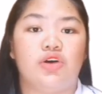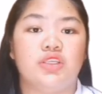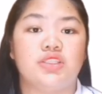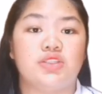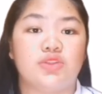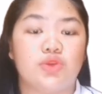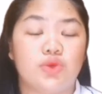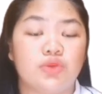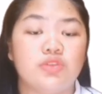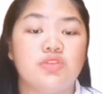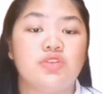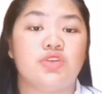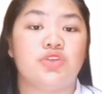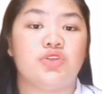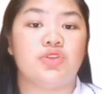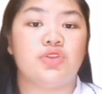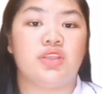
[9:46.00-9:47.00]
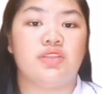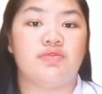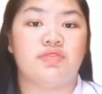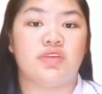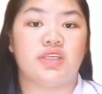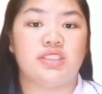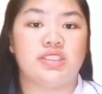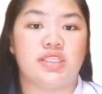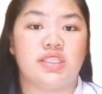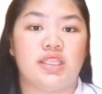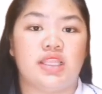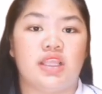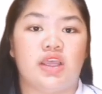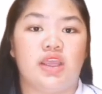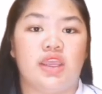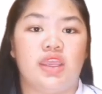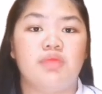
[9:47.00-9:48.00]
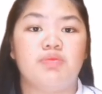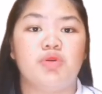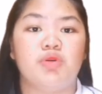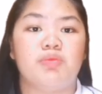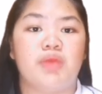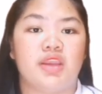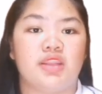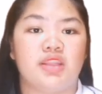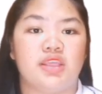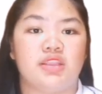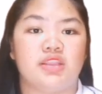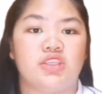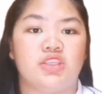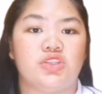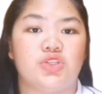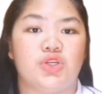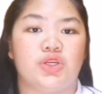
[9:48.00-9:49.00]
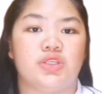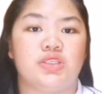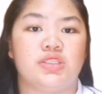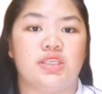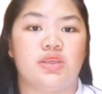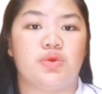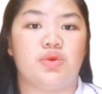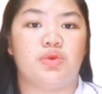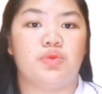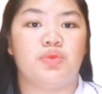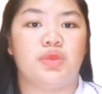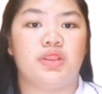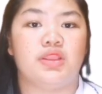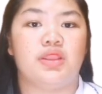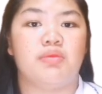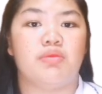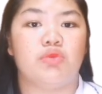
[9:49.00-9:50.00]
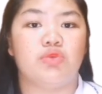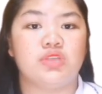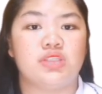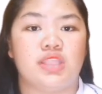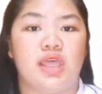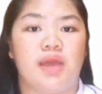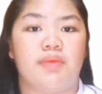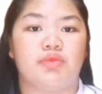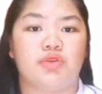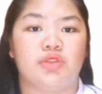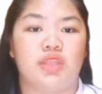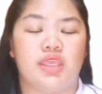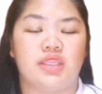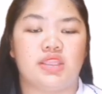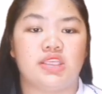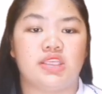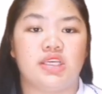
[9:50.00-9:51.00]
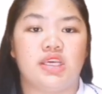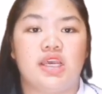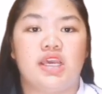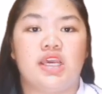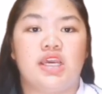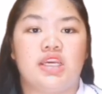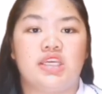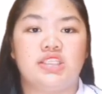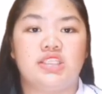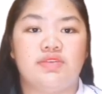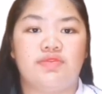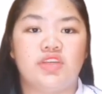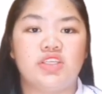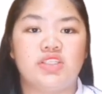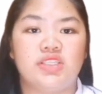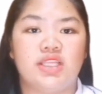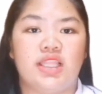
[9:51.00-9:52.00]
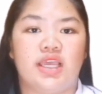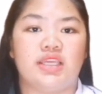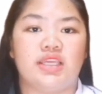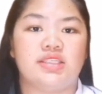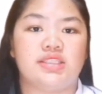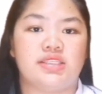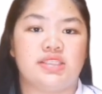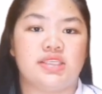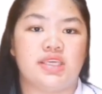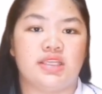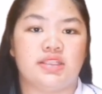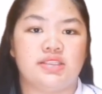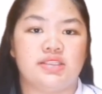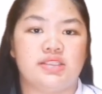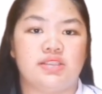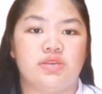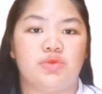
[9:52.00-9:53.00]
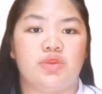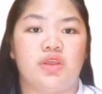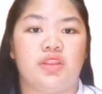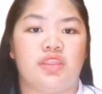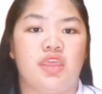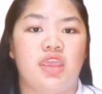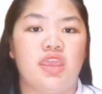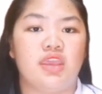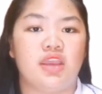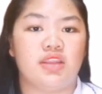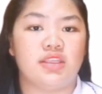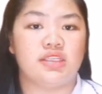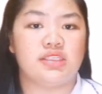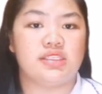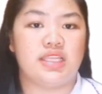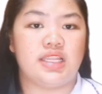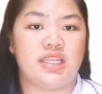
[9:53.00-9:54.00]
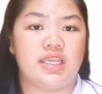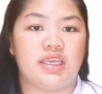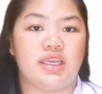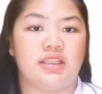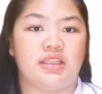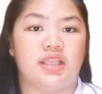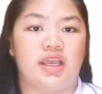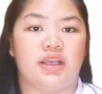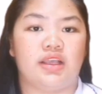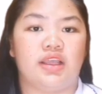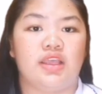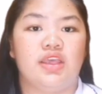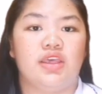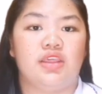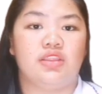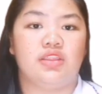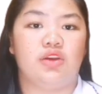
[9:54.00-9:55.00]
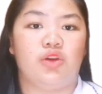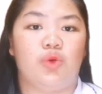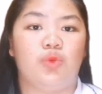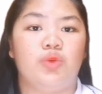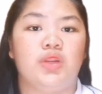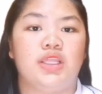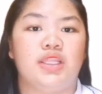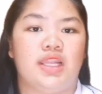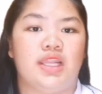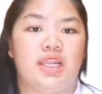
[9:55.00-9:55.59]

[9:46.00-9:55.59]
schools should invest in providing teachers with the most up-to-date, specialized skills so that they can easily conduct their online